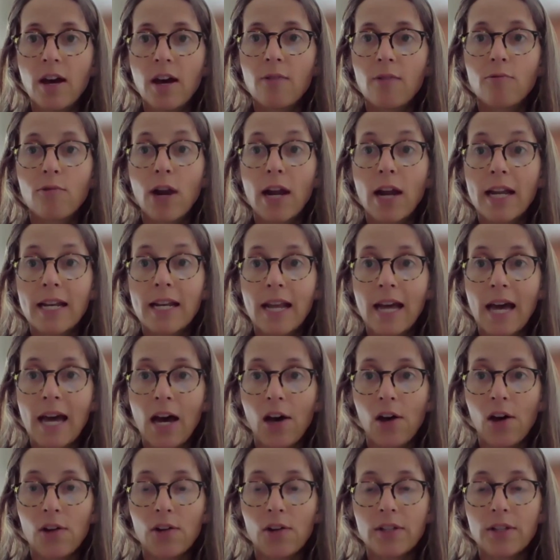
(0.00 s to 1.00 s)
Right
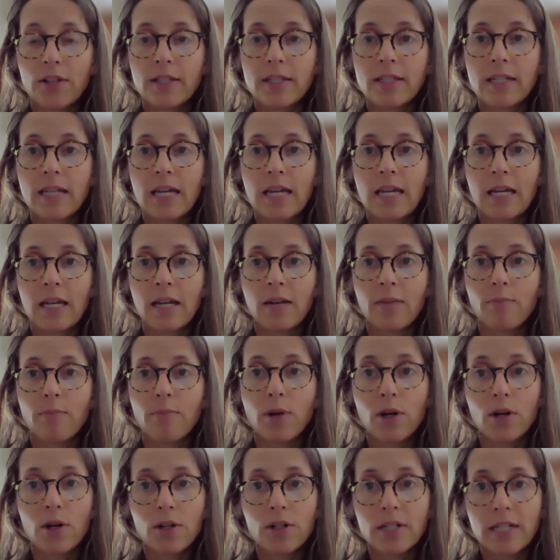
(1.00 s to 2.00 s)
now, the state
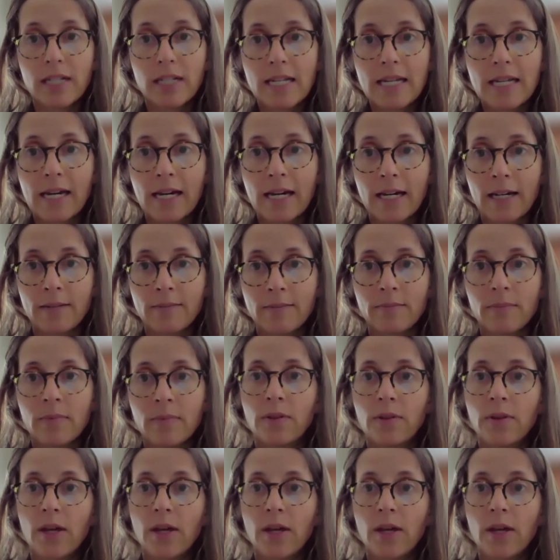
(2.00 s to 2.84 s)
per diem